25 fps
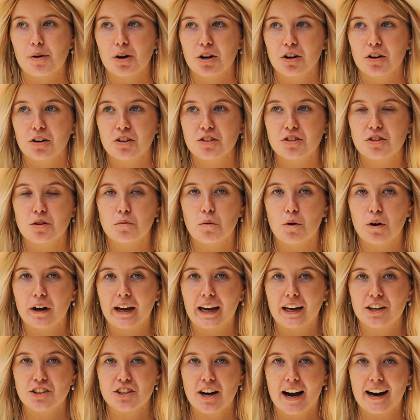across the
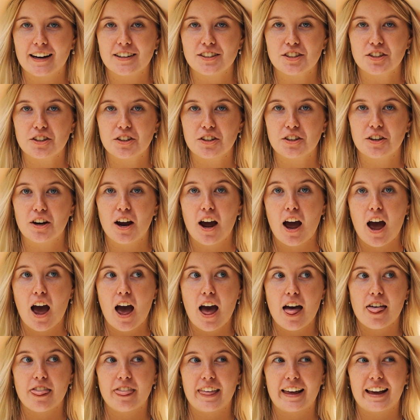walking track to
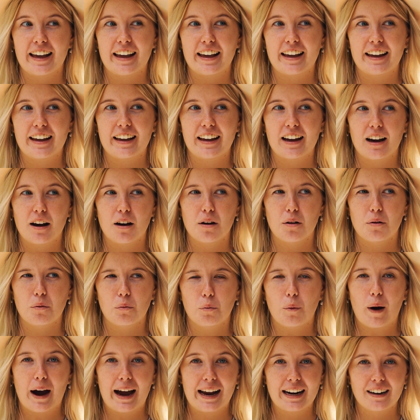the
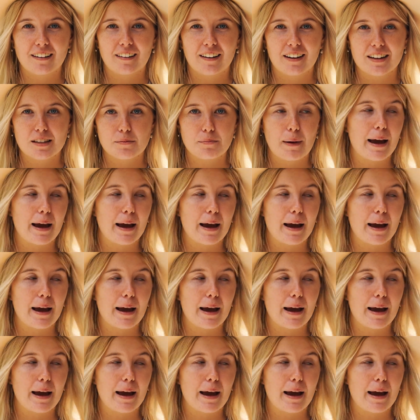Wineglass